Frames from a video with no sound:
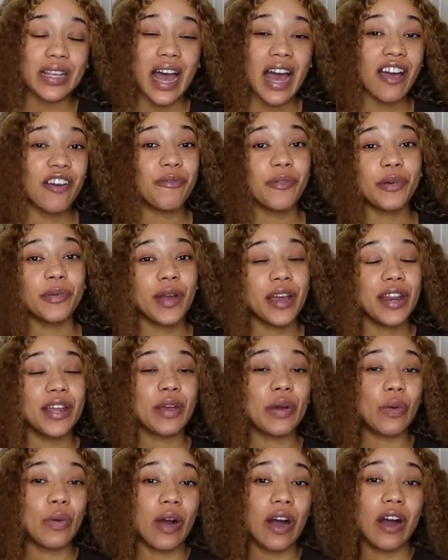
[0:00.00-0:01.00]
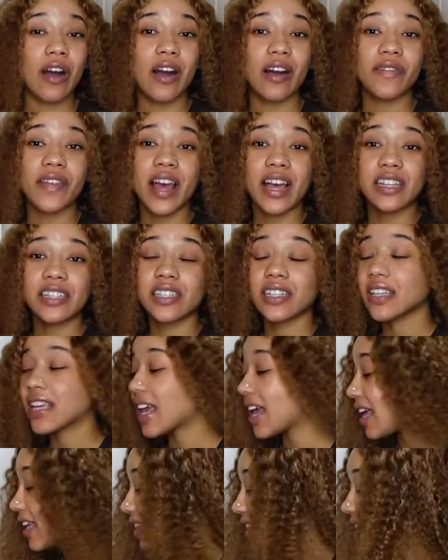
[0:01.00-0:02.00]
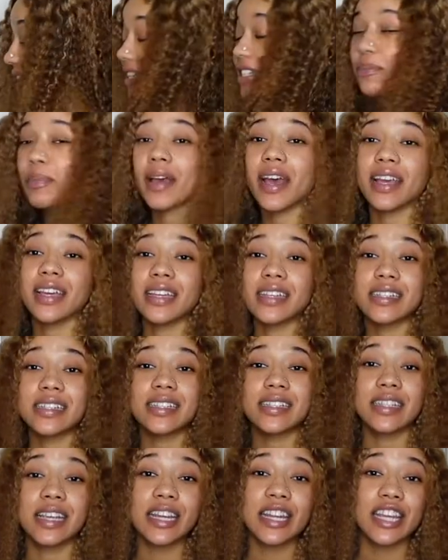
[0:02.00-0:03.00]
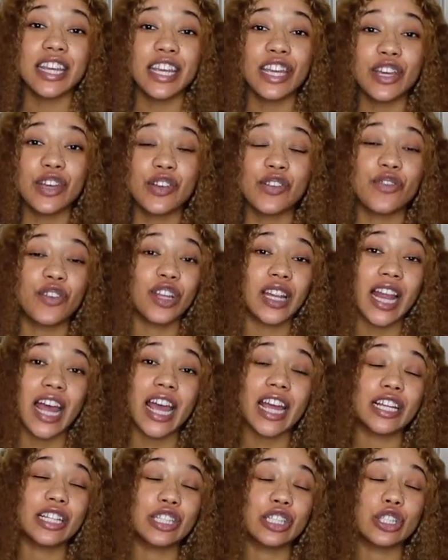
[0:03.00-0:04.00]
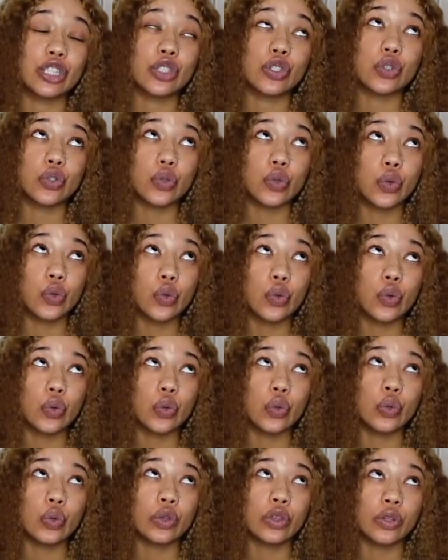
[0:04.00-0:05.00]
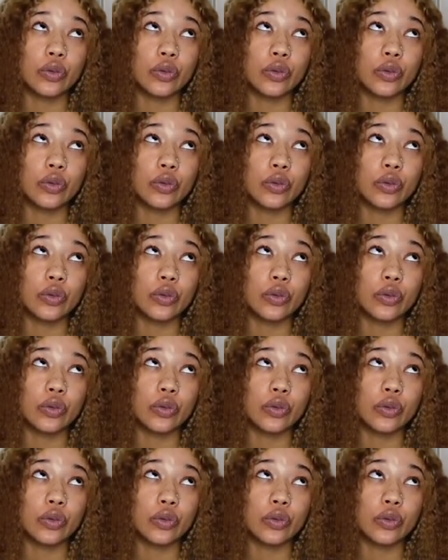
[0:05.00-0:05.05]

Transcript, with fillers: I have been waiting a while. I've actually had this package sitting here for like two,